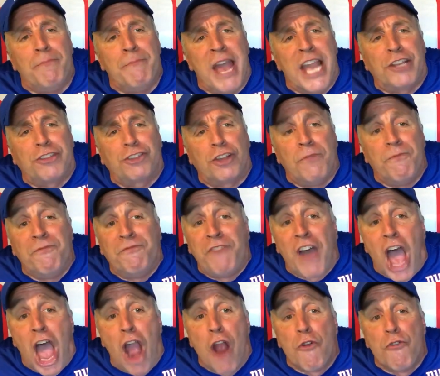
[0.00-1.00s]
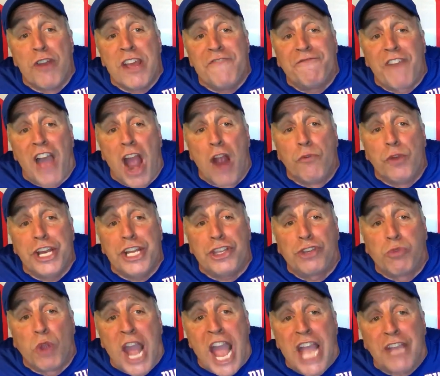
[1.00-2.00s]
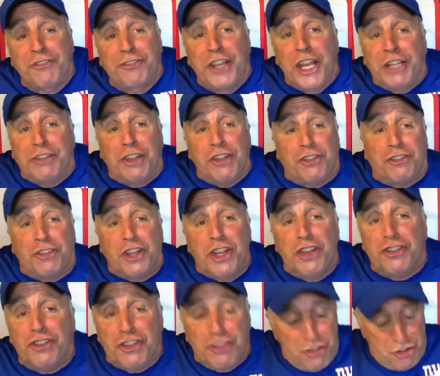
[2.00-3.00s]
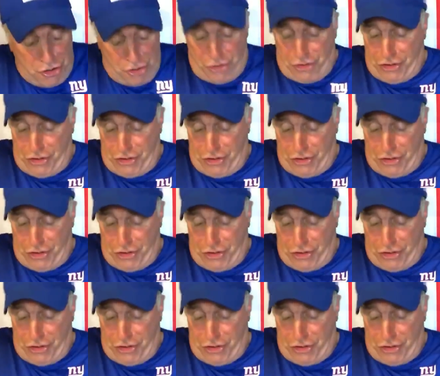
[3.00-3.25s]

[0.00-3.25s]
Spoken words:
to make some very, very drastic decisions.